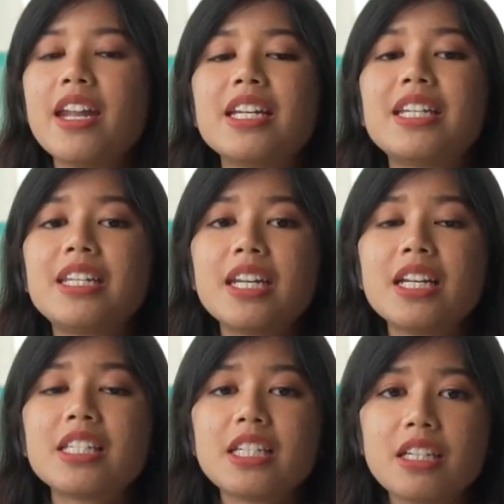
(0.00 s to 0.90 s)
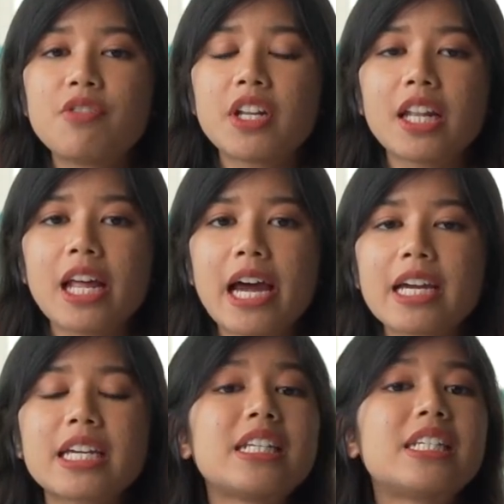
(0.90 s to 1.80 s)
and it didn't even
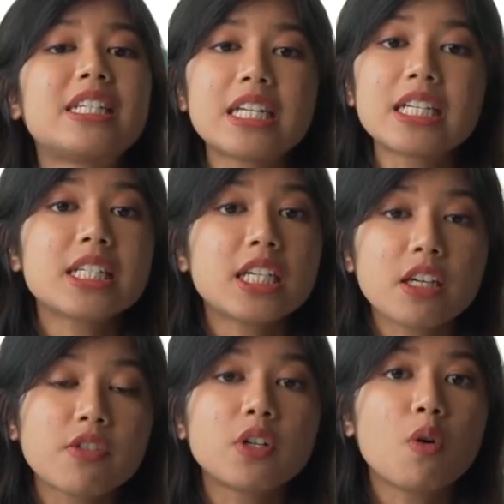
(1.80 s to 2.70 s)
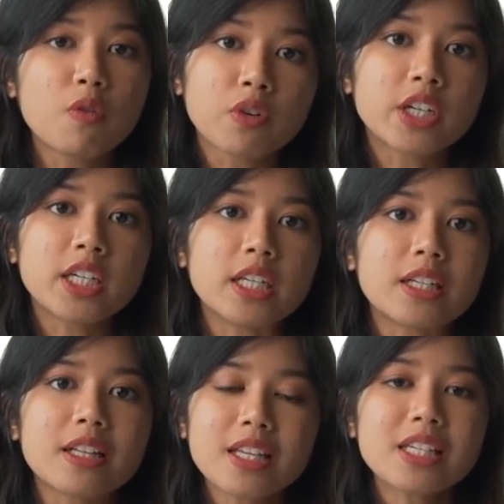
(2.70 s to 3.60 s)
lag. It didn't even
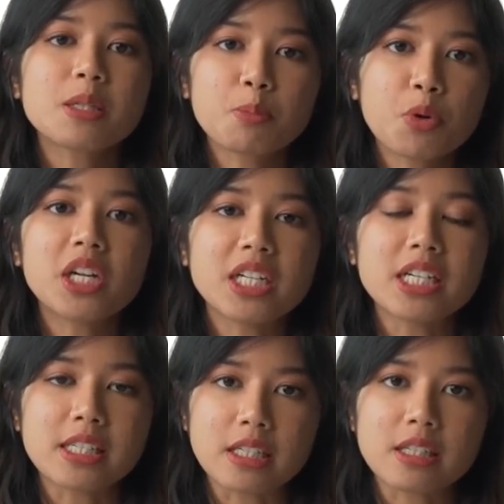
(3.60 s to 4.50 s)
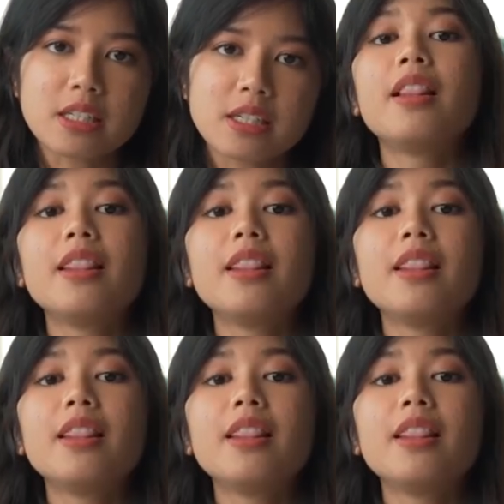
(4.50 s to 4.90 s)
overheat. This is pretty decent.